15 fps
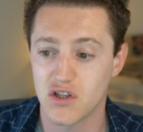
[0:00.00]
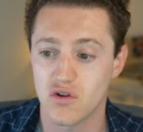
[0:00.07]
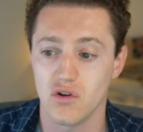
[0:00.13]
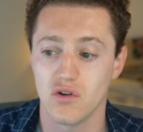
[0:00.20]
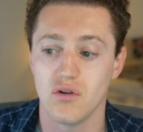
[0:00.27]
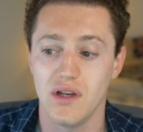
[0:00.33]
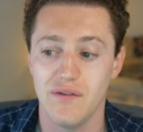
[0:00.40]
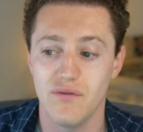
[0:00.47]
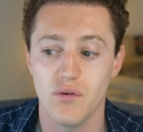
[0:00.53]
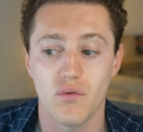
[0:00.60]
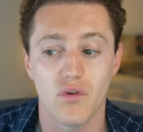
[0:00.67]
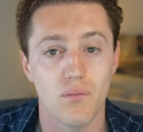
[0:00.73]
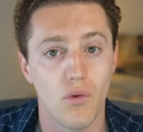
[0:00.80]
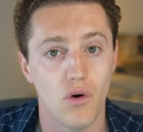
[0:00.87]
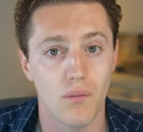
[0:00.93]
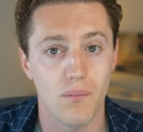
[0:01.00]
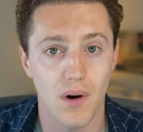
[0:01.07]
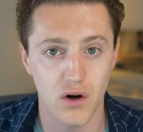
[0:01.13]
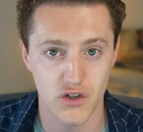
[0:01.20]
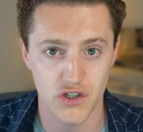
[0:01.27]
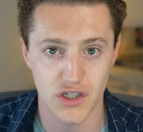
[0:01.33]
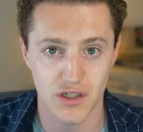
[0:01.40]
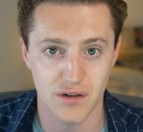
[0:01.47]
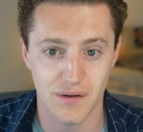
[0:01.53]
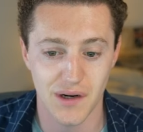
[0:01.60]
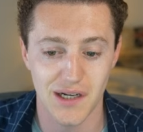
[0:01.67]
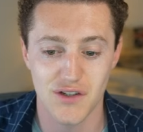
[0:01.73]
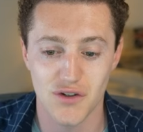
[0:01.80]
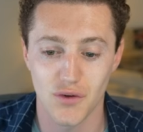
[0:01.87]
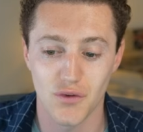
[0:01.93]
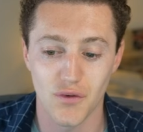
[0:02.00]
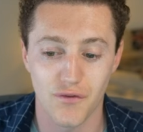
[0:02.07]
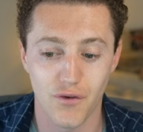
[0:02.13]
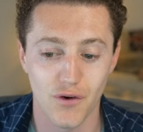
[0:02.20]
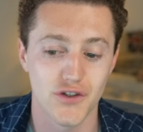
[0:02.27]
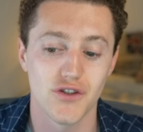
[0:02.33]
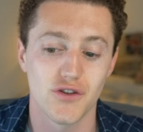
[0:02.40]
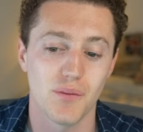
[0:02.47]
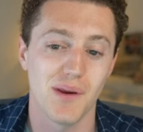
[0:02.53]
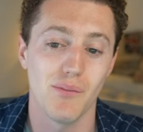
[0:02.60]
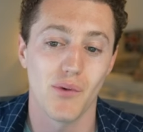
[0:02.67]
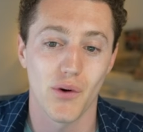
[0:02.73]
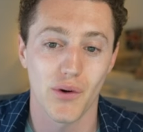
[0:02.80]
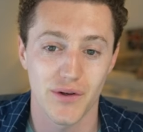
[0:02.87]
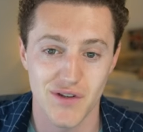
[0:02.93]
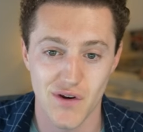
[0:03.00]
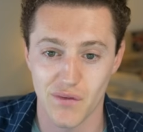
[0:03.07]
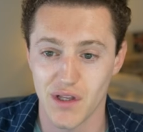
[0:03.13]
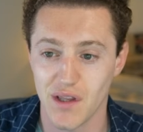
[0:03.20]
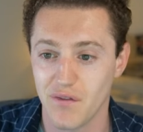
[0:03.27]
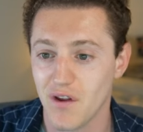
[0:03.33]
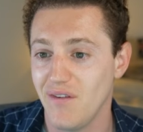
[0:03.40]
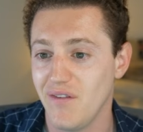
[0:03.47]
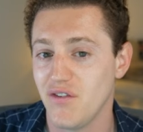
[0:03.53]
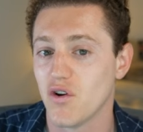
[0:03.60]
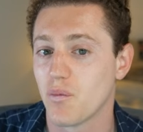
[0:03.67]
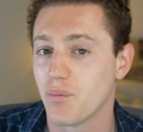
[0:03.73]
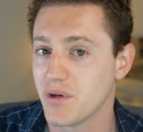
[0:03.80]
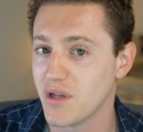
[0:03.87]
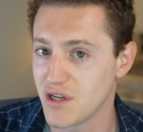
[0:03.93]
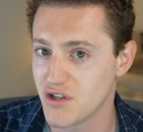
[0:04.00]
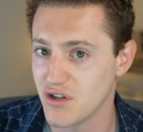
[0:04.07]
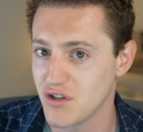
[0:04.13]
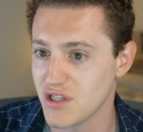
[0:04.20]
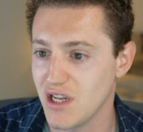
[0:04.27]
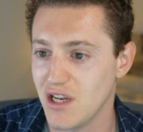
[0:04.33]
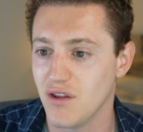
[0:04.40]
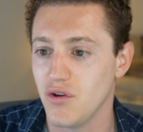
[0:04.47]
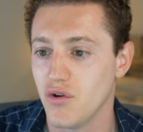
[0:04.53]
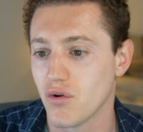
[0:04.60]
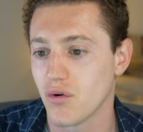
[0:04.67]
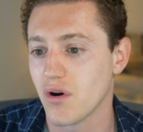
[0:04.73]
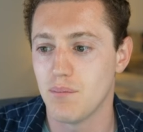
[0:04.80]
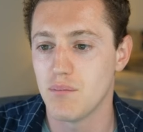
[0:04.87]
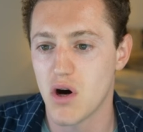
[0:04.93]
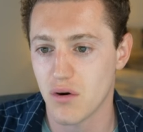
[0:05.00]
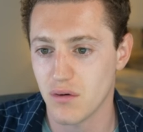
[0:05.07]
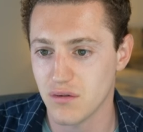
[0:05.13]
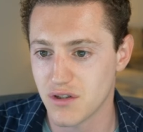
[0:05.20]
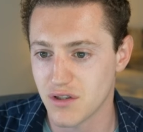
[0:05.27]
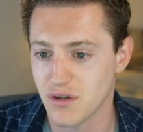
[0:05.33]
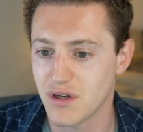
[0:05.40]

it's going to leave you with more margin, all right? It's going to force you to be more conservative in your predictions and in your models,